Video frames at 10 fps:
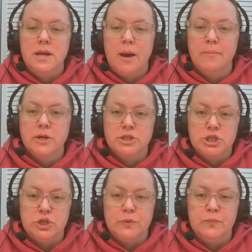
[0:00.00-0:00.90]
Number
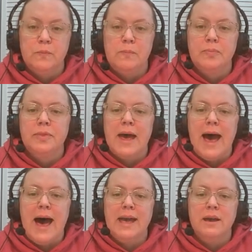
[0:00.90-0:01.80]
2,
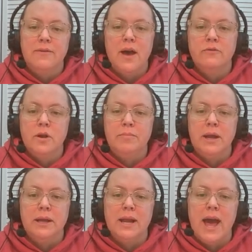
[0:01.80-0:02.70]
the eye of every
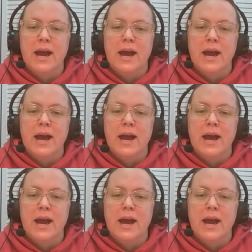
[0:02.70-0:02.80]
bean